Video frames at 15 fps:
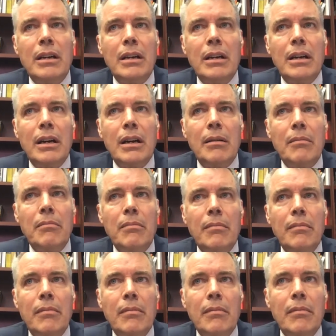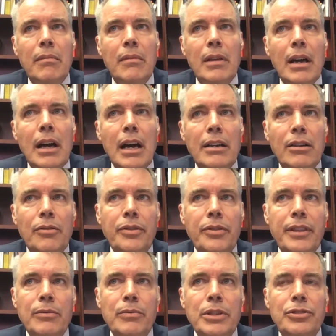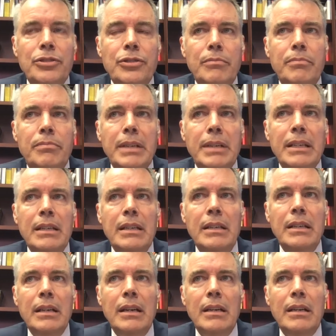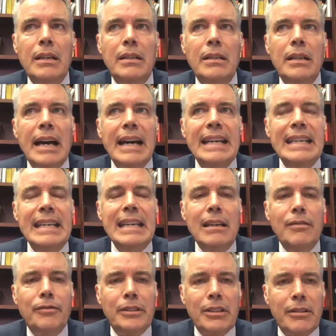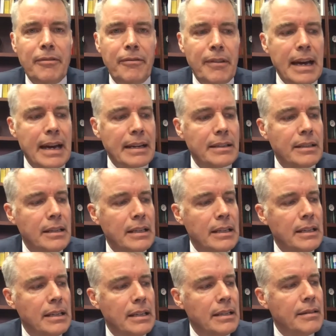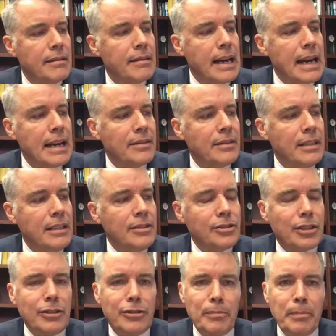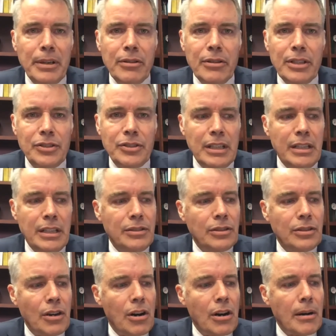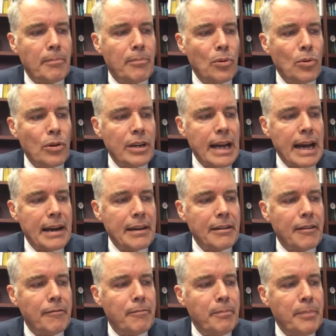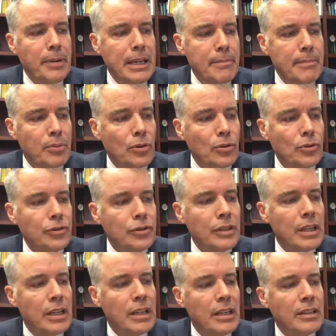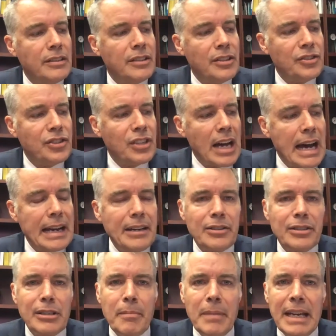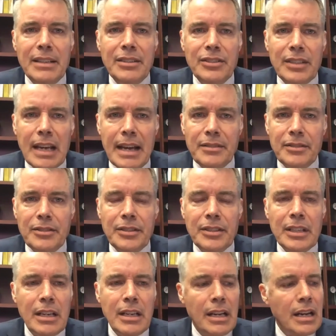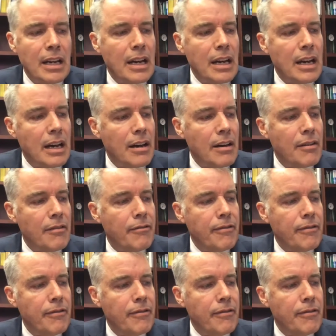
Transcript: Um, I don't think we should be naive to the fact that these conspiracies are born out of people's desire to make sense of